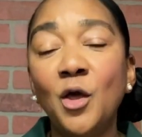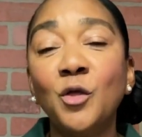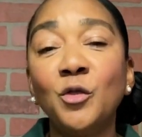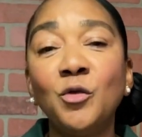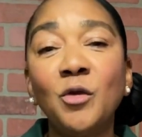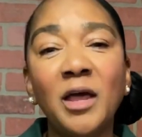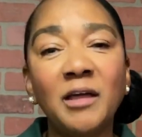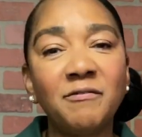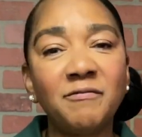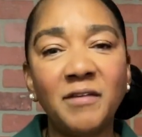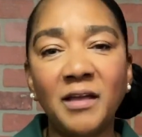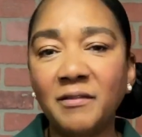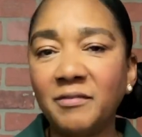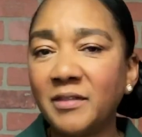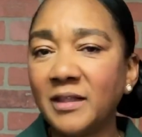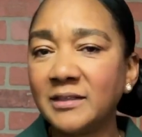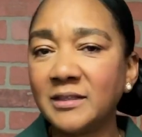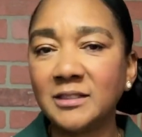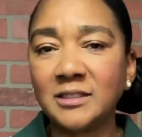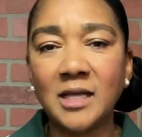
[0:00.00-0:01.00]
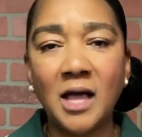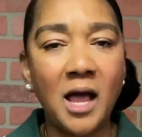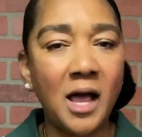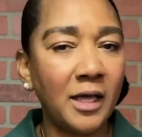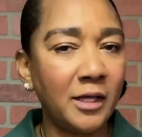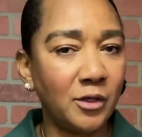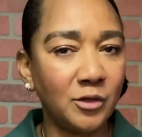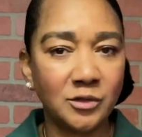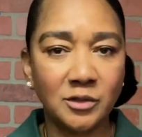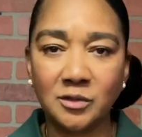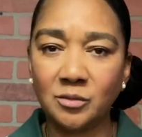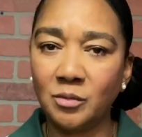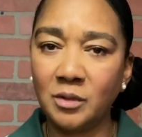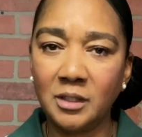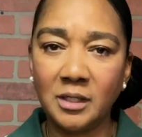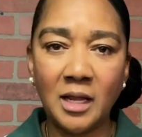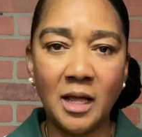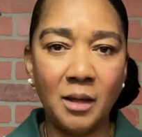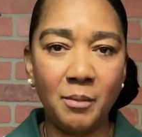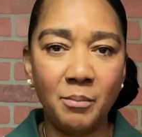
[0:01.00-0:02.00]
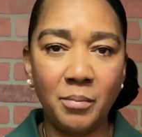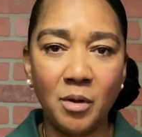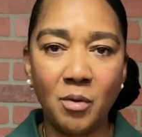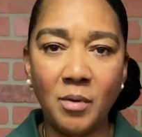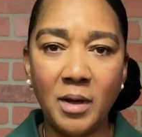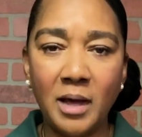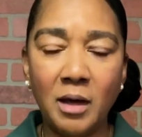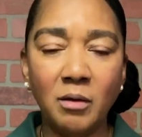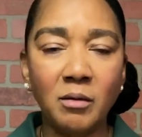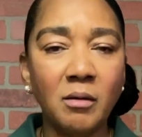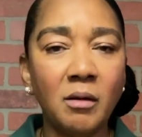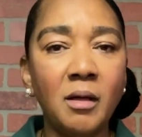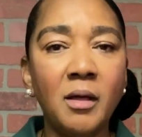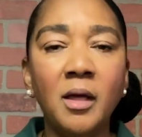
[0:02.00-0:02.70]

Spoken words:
You had faith that the tires would not blow out.